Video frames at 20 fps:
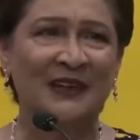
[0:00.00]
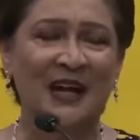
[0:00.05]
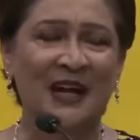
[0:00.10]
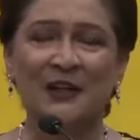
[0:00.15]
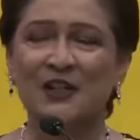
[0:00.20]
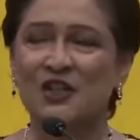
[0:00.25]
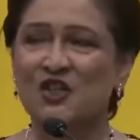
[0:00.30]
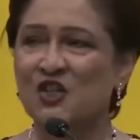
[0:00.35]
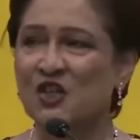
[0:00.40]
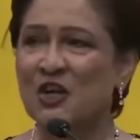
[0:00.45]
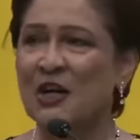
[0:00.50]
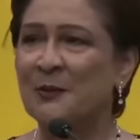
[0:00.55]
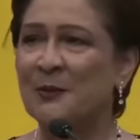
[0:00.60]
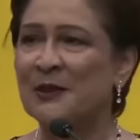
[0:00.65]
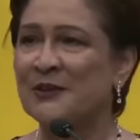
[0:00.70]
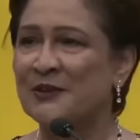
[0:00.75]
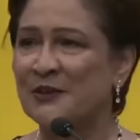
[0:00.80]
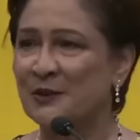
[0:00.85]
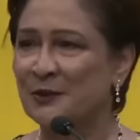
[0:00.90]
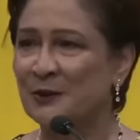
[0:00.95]
I could share
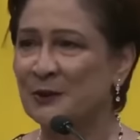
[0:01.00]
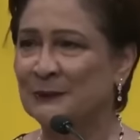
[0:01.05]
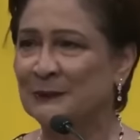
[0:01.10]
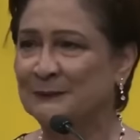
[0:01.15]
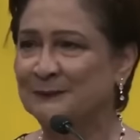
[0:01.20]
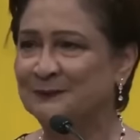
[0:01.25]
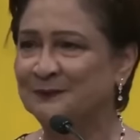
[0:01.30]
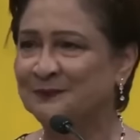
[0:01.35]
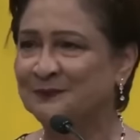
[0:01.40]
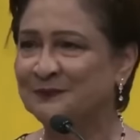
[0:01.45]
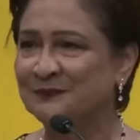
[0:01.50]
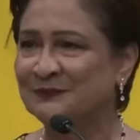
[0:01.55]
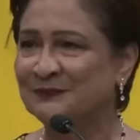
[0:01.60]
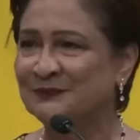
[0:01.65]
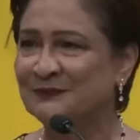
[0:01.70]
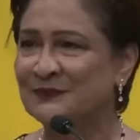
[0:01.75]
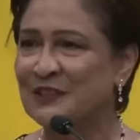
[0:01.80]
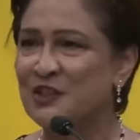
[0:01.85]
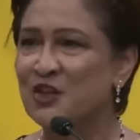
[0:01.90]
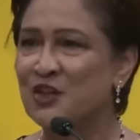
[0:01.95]
with you
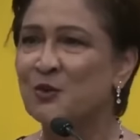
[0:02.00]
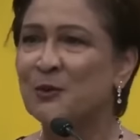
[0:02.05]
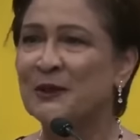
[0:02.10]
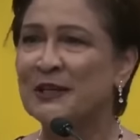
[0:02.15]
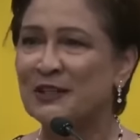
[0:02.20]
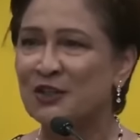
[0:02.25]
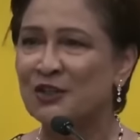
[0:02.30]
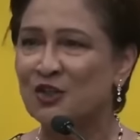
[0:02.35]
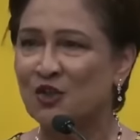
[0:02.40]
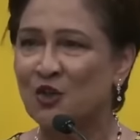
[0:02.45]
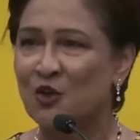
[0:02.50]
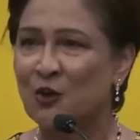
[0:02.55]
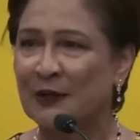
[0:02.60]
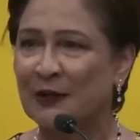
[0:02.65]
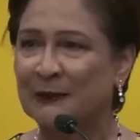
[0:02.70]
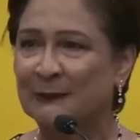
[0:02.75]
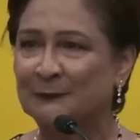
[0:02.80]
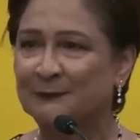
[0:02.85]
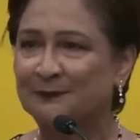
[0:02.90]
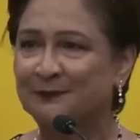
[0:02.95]
that you would
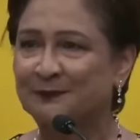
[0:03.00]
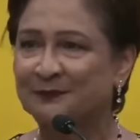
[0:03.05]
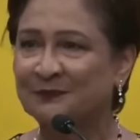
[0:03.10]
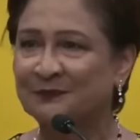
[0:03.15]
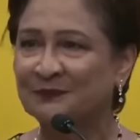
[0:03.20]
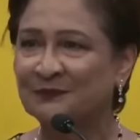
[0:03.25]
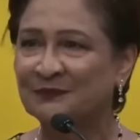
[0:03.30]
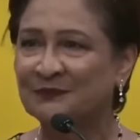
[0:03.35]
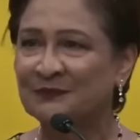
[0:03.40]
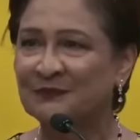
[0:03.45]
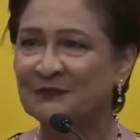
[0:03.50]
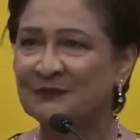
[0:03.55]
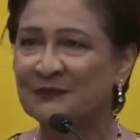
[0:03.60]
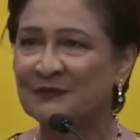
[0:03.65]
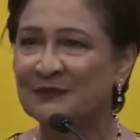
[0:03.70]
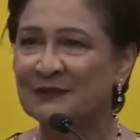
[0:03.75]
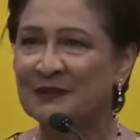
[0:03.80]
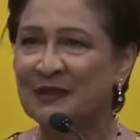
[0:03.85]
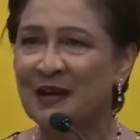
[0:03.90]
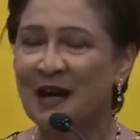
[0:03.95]
enjoy.
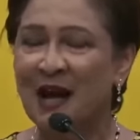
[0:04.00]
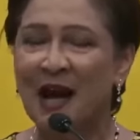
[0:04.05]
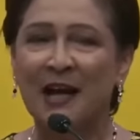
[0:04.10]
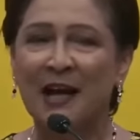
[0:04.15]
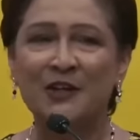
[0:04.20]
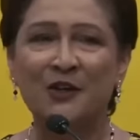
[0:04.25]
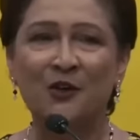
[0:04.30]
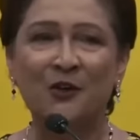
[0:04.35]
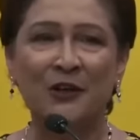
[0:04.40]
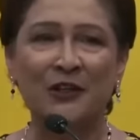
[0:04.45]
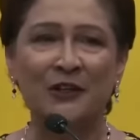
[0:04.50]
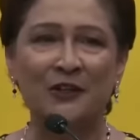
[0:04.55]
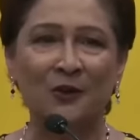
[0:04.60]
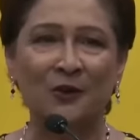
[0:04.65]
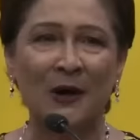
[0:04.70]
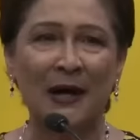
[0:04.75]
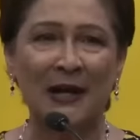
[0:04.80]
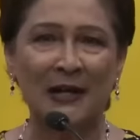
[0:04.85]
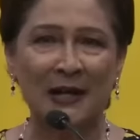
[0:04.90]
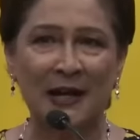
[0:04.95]
I know you know
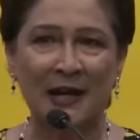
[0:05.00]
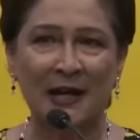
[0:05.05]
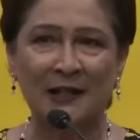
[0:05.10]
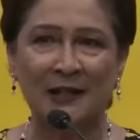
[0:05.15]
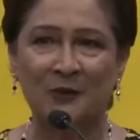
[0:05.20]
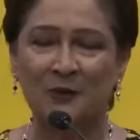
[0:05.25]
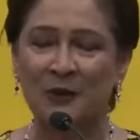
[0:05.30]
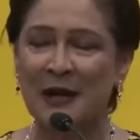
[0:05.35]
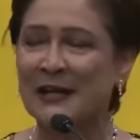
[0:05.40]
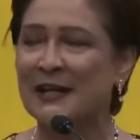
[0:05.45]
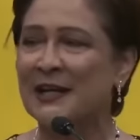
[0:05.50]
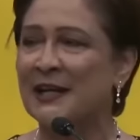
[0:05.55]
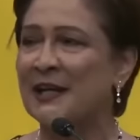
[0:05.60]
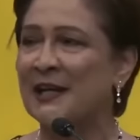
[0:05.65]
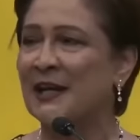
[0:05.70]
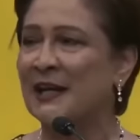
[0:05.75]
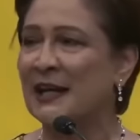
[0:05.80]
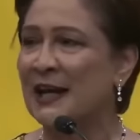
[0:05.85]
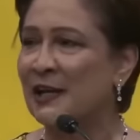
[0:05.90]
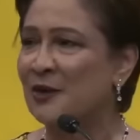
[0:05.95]
I like reggae,
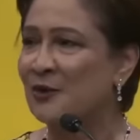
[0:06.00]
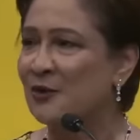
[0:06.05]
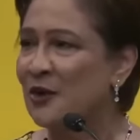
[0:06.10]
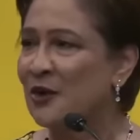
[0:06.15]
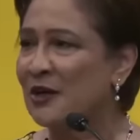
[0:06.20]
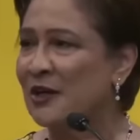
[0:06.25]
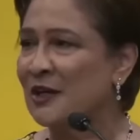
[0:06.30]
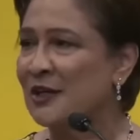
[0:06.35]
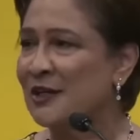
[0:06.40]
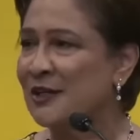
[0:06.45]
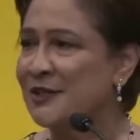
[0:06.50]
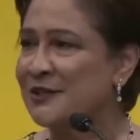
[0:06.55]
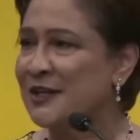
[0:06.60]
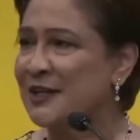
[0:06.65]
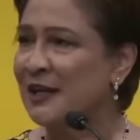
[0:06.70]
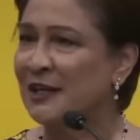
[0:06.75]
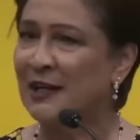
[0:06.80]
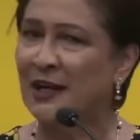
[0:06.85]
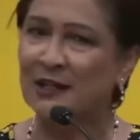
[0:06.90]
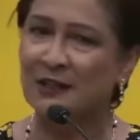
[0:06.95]
I like rockers,
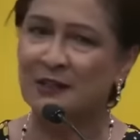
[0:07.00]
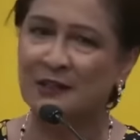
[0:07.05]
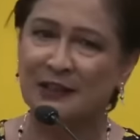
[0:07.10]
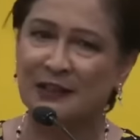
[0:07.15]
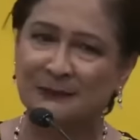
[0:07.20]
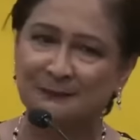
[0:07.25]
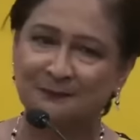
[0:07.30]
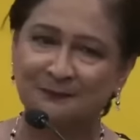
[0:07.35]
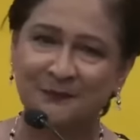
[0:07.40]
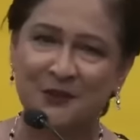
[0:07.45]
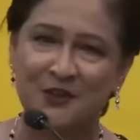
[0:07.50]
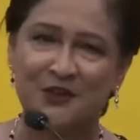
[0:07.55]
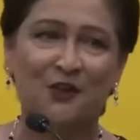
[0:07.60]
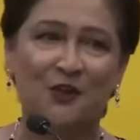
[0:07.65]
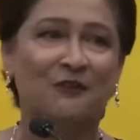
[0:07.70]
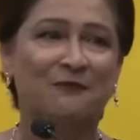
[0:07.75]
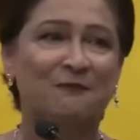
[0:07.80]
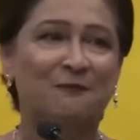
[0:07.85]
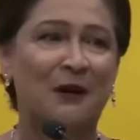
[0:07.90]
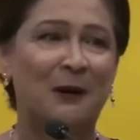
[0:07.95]
I like
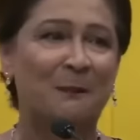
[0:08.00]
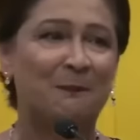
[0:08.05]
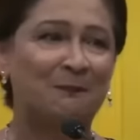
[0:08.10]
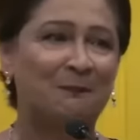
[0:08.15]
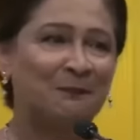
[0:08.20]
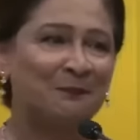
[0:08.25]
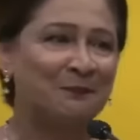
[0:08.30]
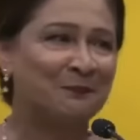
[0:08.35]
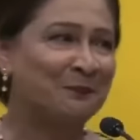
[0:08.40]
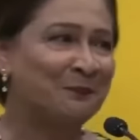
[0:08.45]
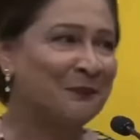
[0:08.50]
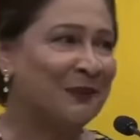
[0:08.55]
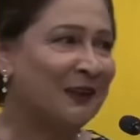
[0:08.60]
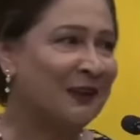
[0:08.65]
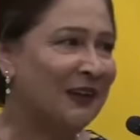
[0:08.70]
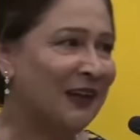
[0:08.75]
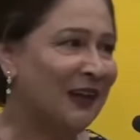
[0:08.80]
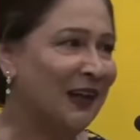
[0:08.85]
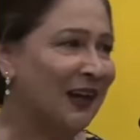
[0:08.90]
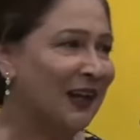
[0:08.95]
soft pop,
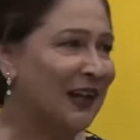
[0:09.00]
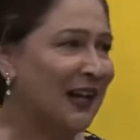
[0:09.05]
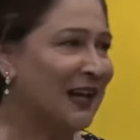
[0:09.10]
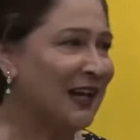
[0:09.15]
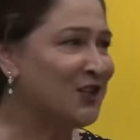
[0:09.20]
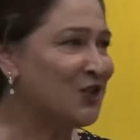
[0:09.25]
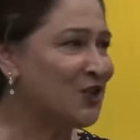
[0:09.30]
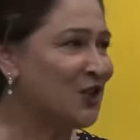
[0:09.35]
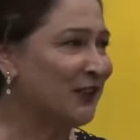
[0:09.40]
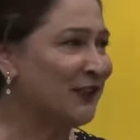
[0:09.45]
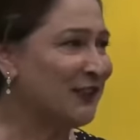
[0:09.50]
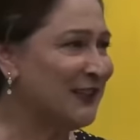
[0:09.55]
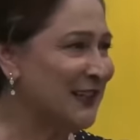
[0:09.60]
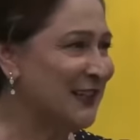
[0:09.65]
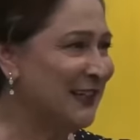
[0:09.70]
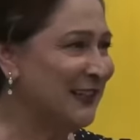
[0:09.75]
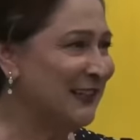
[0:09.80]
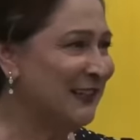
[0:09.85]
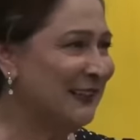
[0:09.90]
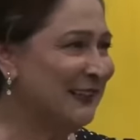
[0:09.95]
I like
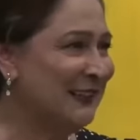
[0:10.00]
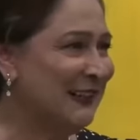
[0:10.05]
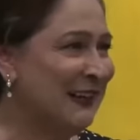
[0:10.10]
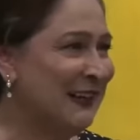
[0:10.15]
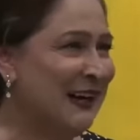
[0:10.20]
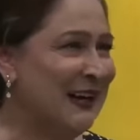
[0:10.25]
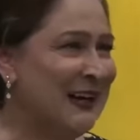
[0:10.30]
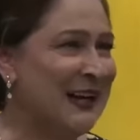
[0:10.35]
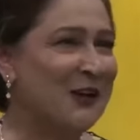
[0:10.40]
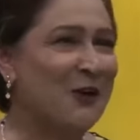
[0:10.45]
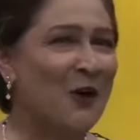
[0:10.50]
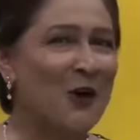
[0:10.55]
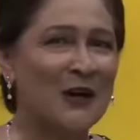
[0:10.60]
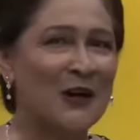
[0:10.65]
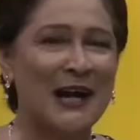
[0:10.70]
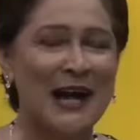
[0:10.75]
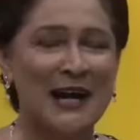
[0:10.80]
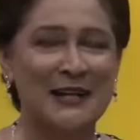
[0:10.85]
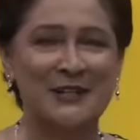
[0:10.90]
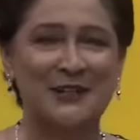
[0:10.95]
chutney, I like all
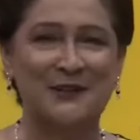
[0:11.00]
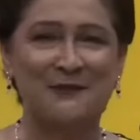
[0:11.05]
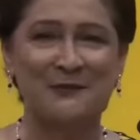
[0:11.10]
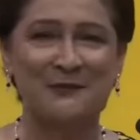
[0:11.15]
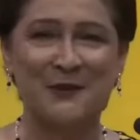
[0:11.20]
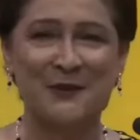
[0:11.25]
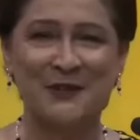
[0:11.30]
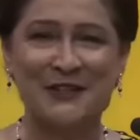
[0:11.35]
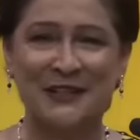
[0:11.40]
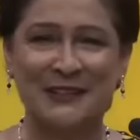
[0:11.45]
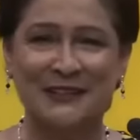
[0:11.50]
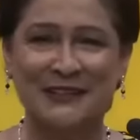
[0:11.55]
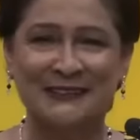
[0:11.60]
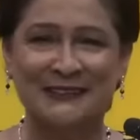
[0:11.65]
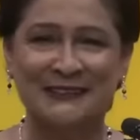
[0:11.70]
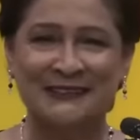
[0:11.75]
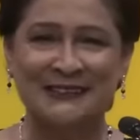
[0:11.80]
kinds of music.